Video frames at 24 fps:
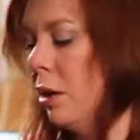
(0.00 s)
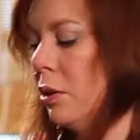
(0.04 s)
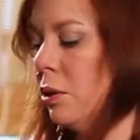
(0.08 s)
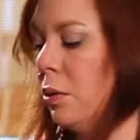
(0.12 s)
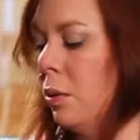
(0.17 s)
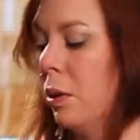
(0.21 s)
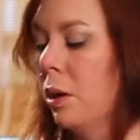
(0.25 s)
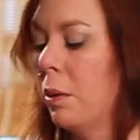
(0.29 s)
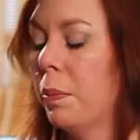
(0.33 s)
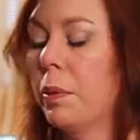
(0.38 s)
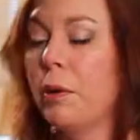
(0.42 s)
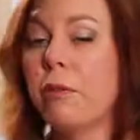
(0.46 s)
So
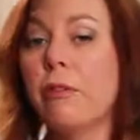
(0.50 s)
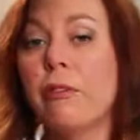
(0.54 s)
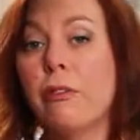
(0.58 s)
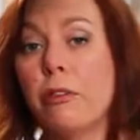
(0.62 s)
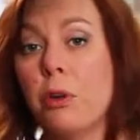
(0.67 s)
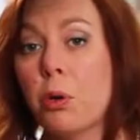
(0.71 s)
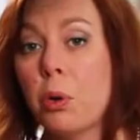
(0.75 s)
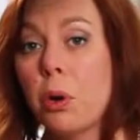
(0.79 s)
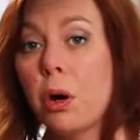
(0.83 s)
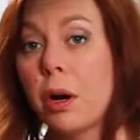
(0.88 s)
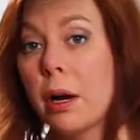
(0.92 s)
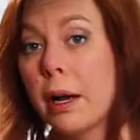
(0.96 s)
we're going to put
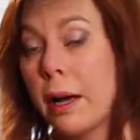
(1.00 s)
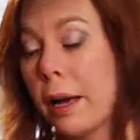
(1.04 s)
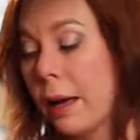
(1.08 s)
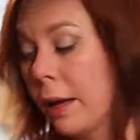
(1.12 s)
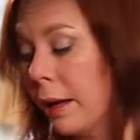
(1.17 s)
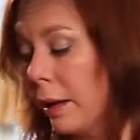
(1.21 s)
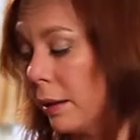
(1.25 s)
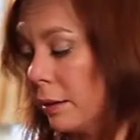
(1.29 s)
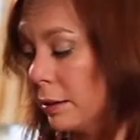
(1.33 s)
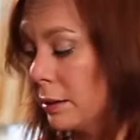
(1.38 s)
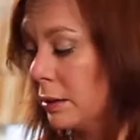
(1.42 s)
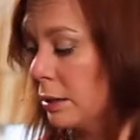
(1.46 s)
4
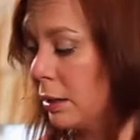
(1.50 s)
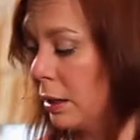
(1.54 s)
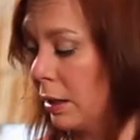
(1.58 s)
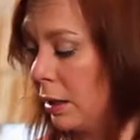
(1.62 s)
eggs